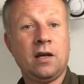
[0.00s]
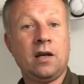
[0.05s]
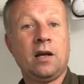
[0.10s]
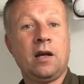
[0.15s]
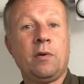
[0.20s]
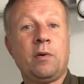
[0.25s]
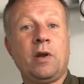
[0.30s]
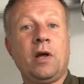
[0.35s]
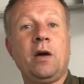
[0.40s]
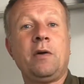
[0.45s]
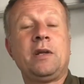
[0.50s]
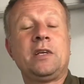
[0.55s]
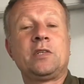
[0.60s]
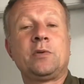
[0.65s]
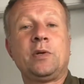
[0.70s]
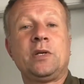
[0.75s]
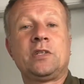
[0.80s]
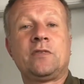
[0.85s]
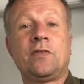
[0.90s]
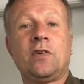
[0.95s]
Well, I hope this
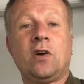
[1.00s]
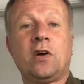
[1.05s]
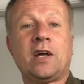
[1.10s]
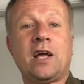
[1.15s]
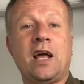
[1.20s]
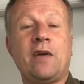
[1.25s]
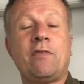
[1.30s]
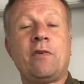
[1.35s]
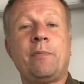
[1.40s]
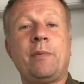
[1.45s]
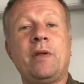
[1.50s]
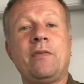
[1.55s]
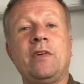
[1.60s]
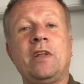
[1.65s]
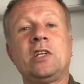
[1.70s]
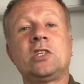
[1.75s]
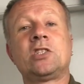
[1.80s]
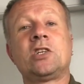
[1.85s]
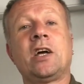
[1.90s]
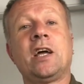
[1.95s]
week's vlog gave you a bit of
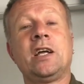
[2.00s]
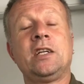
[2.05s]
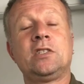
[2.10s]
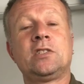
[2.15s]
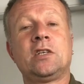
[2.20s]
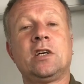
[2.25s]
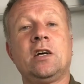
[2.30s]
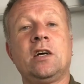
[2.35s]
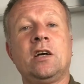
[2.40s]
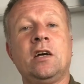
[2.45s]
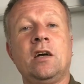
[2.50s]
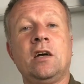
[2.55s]
insight into